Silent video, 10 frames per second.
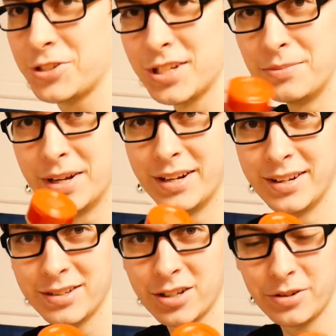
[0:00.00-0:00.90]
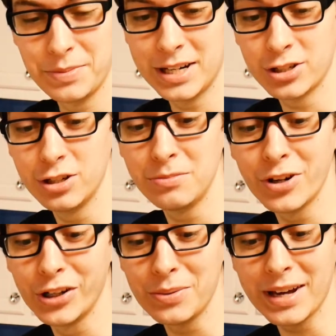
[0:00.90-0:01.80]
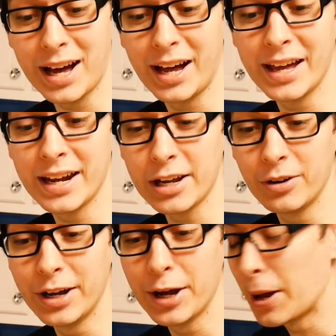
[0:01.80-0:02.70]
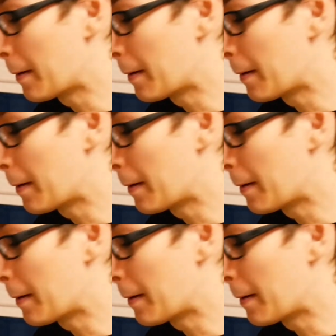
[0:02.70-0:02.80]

cinnamon, so I mean, it shouldn't really be hot anyway,